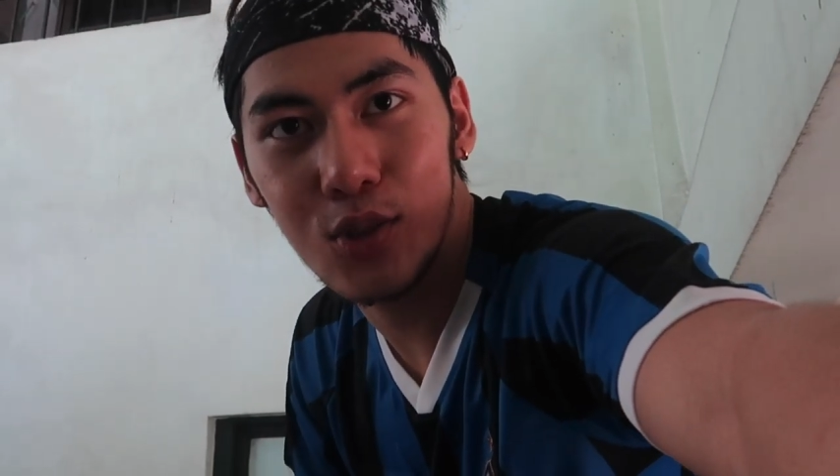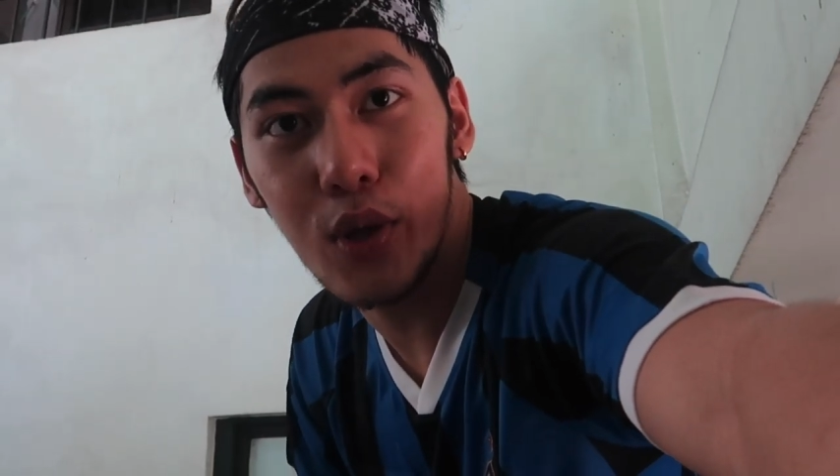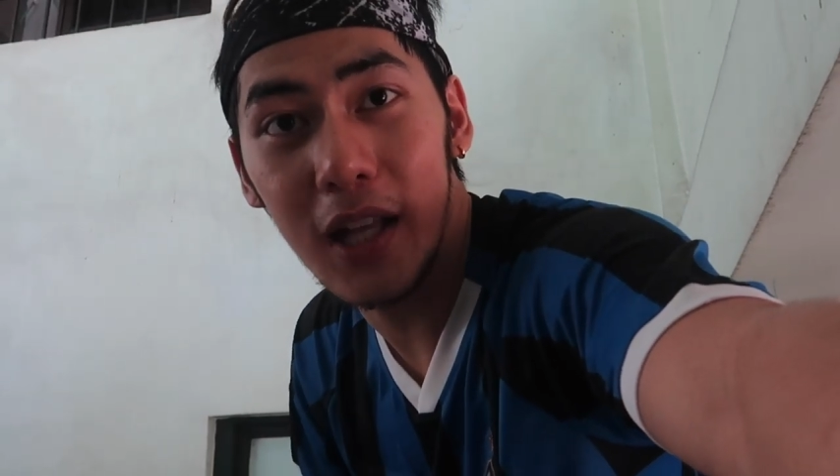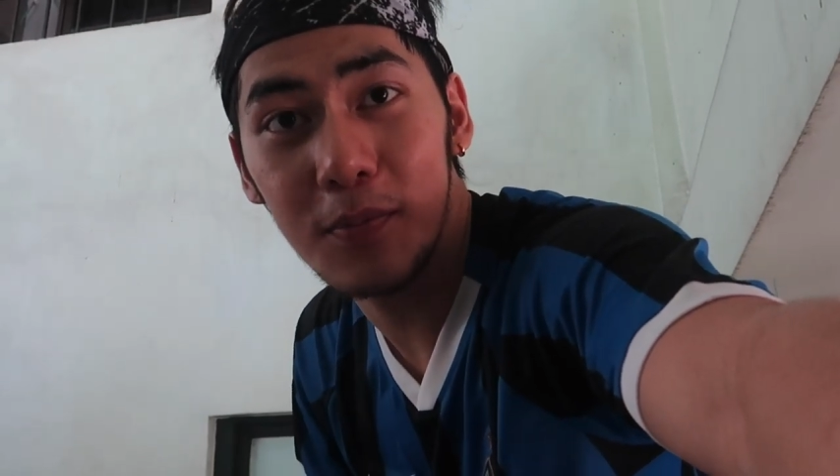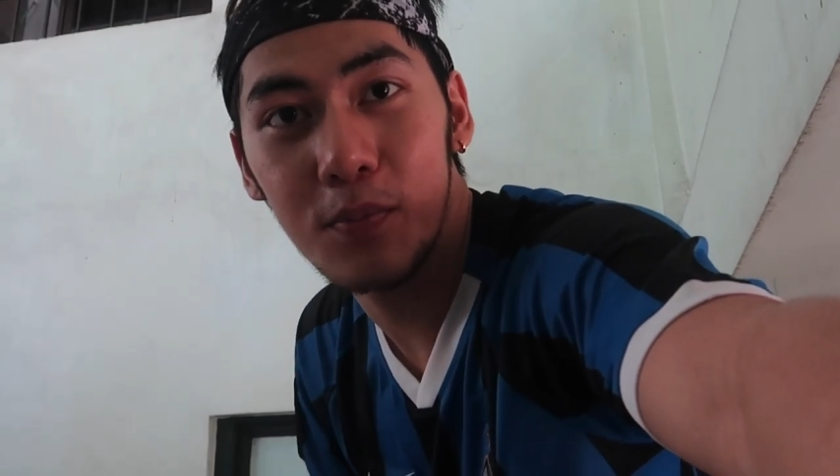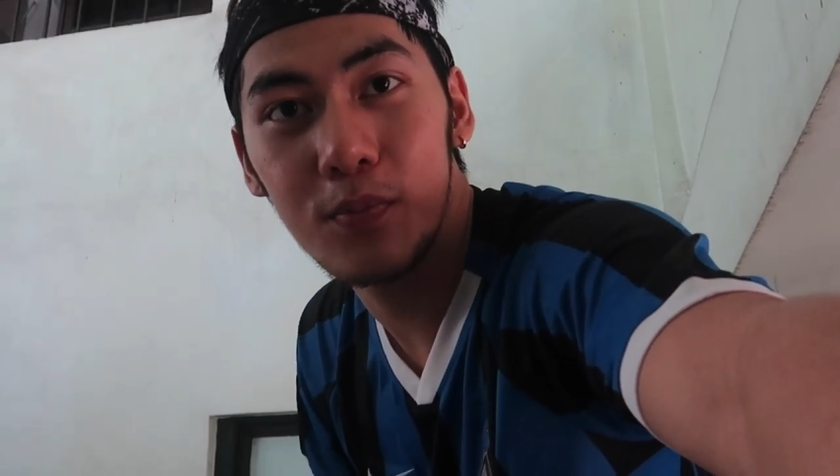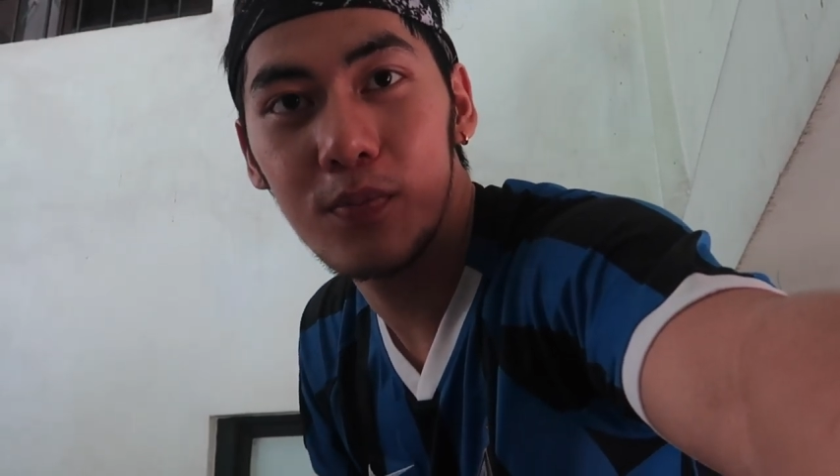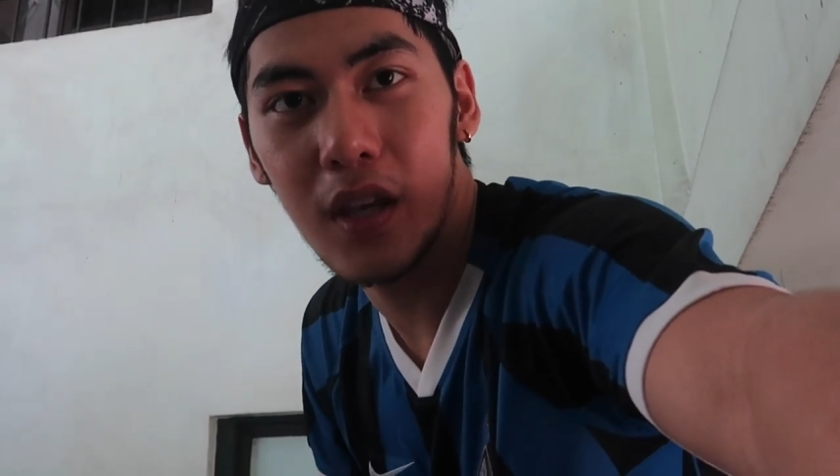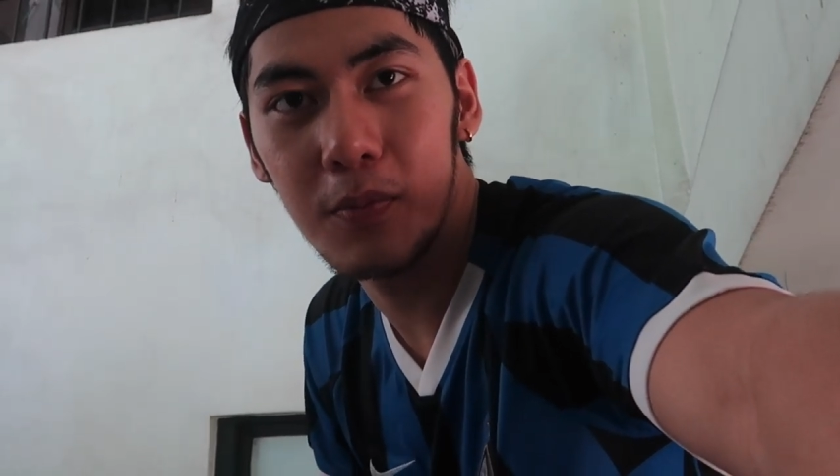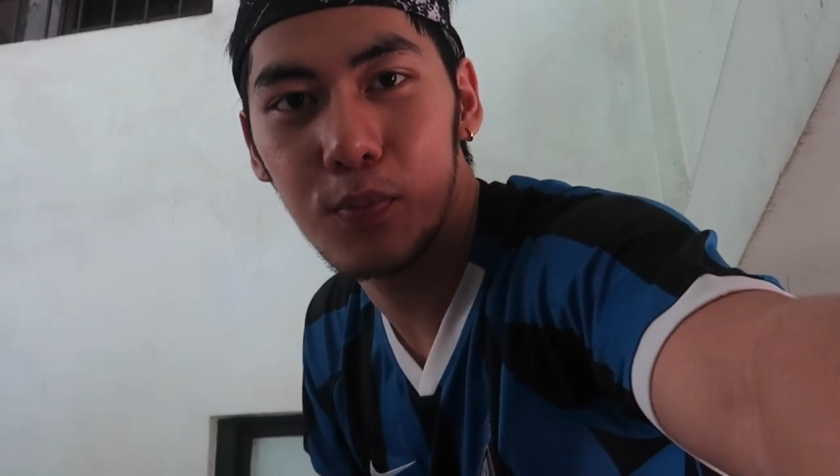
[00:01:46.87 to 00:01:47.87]
to help
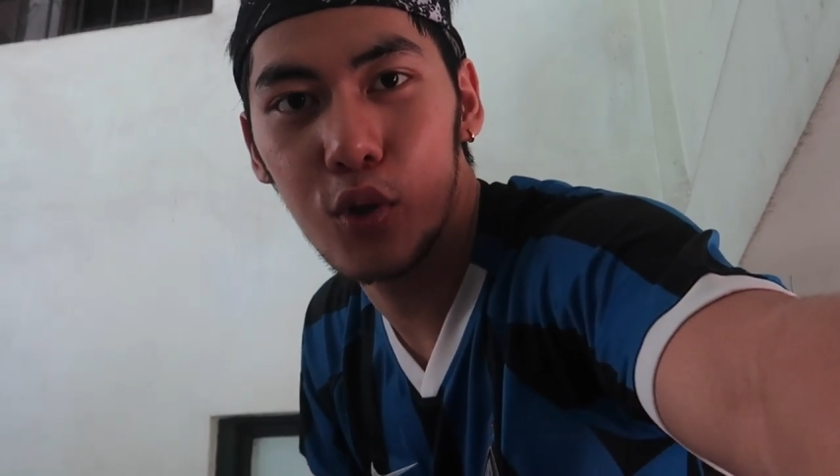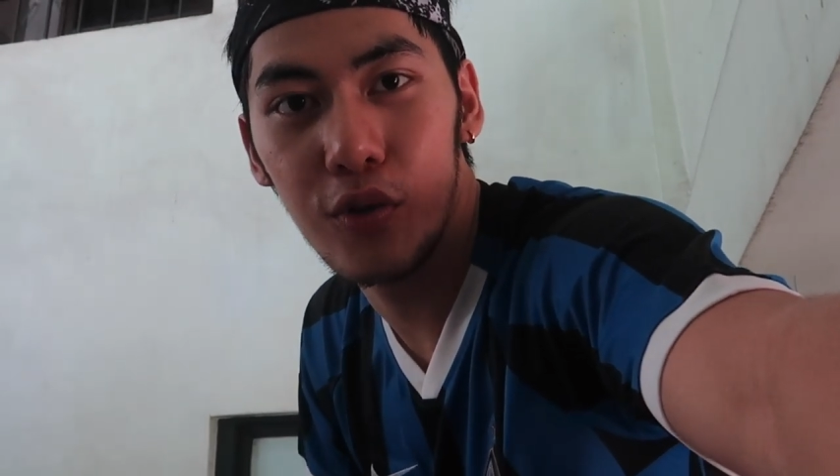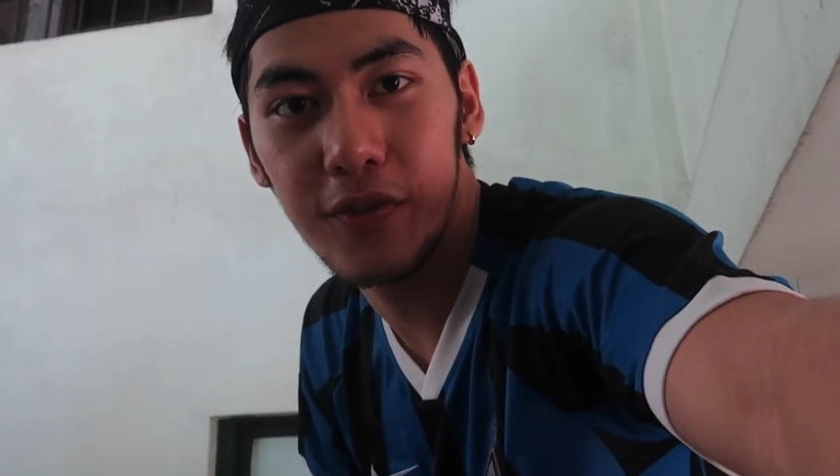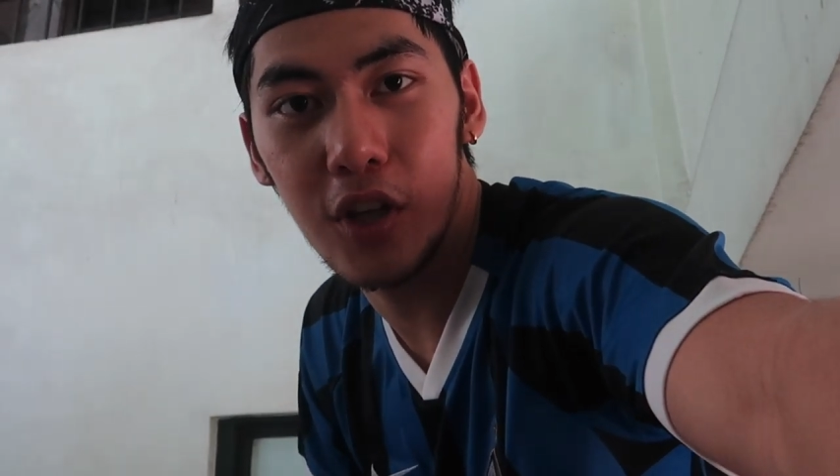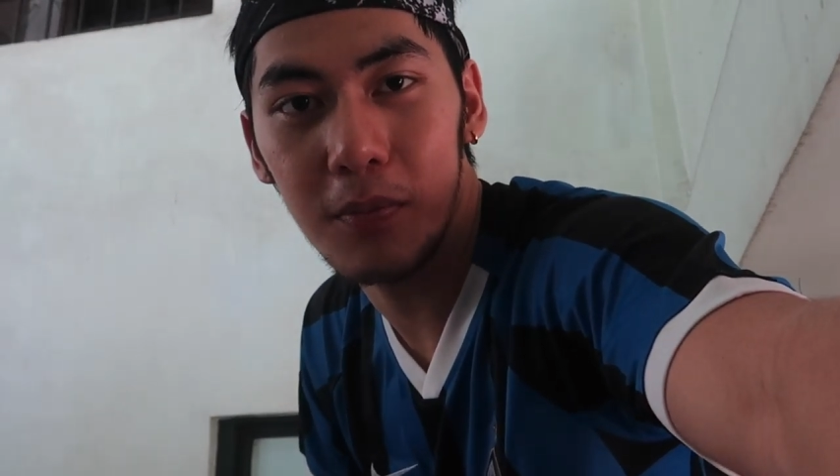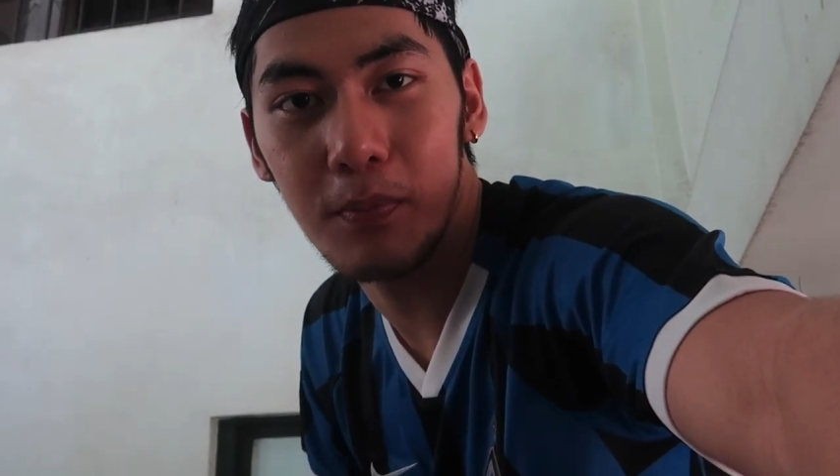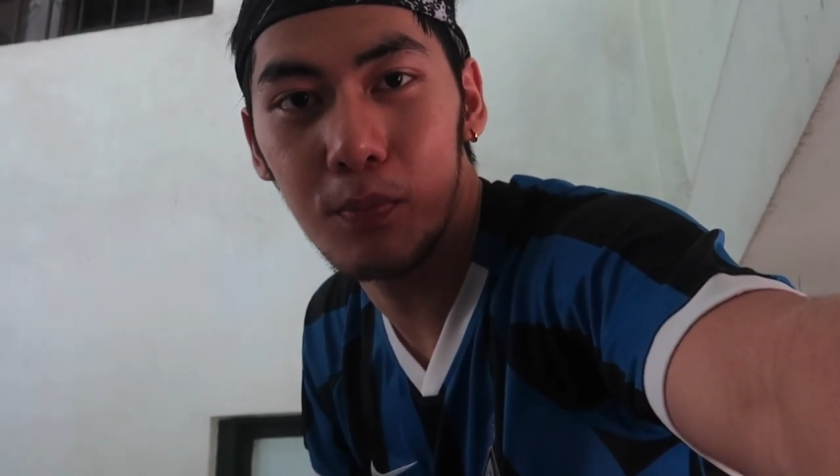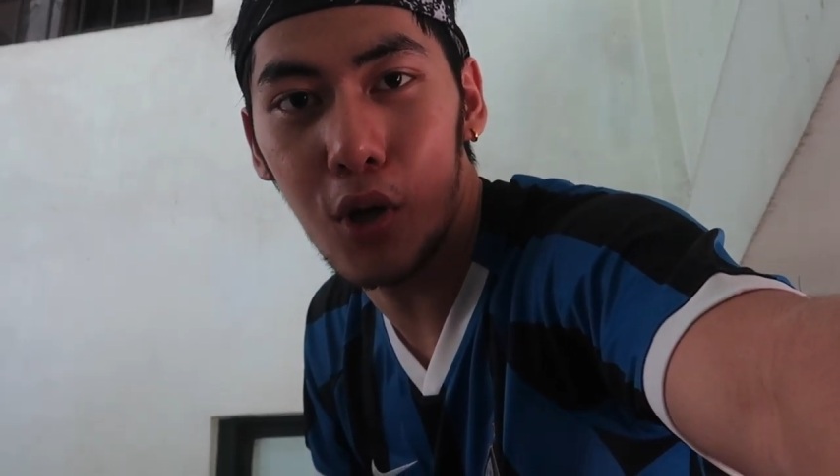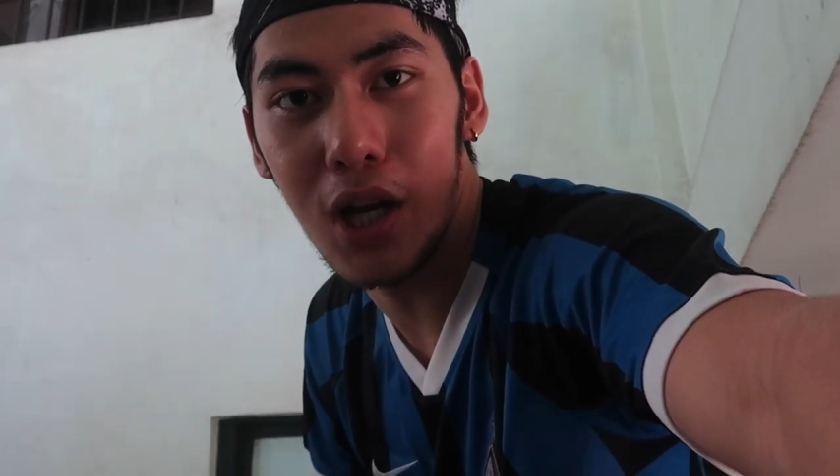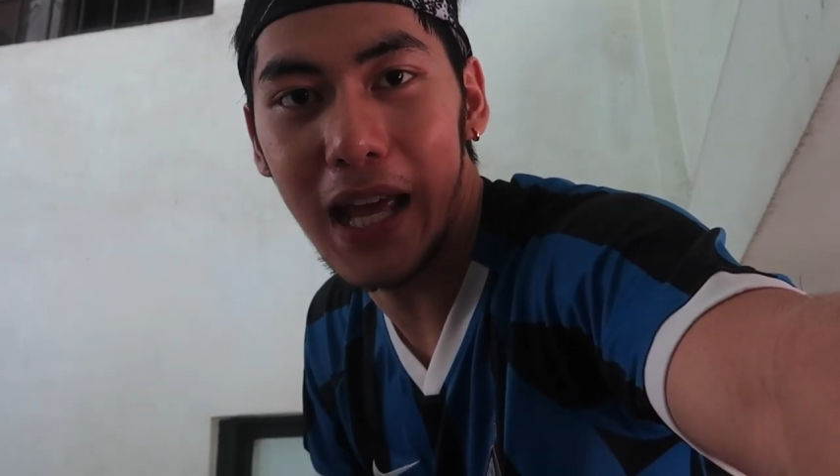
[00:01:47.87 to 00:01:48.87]
improve your
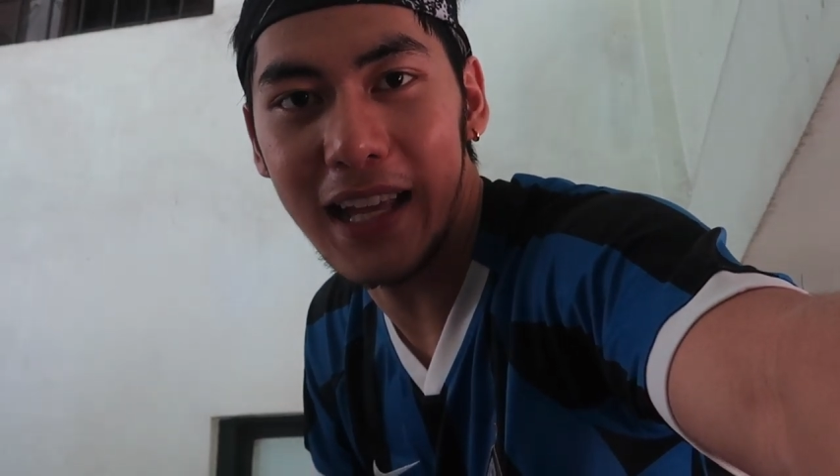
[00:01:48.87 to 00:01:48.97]
ball